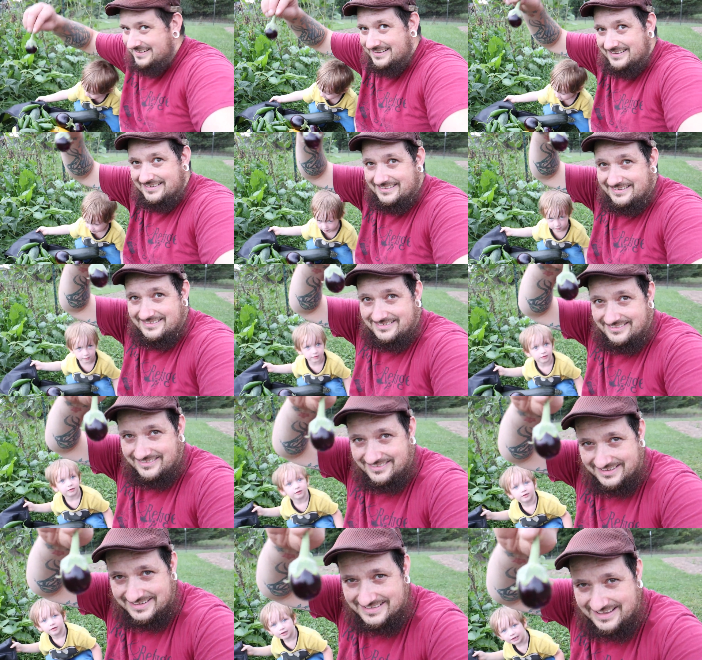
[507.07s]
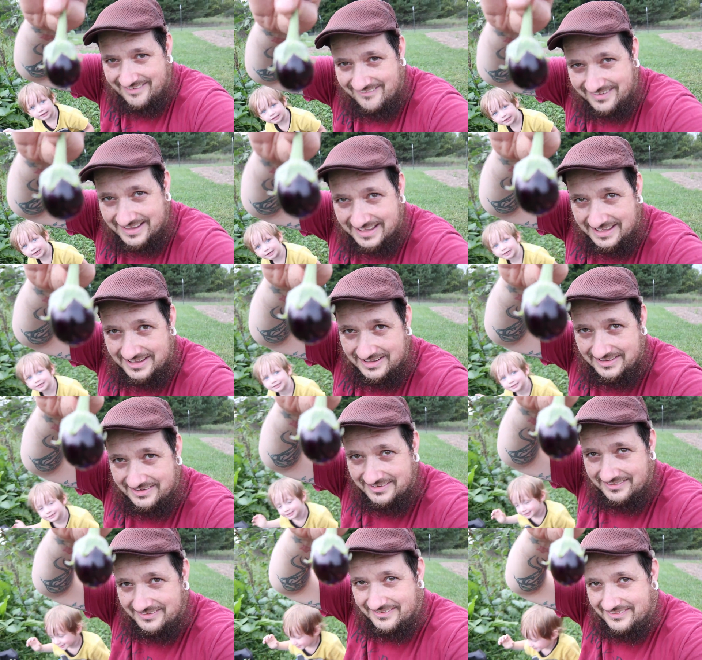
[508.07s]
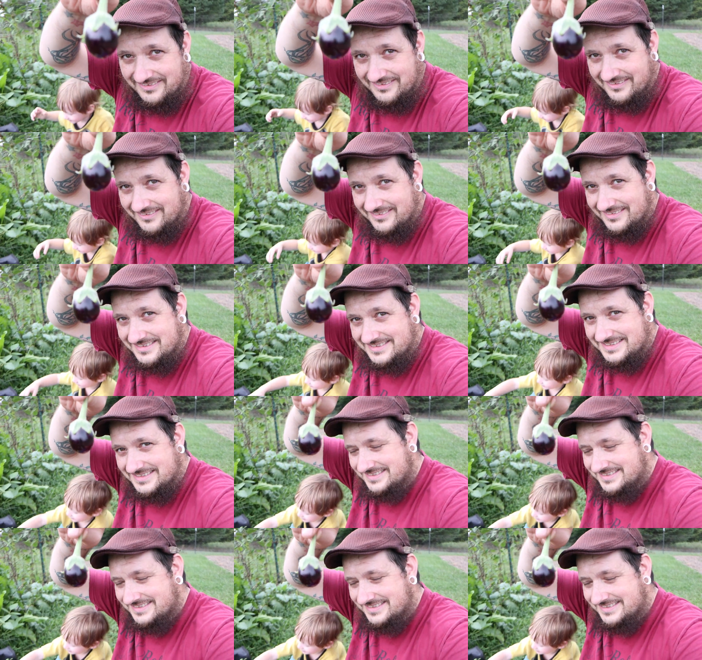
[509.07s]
Oh, they're so cute.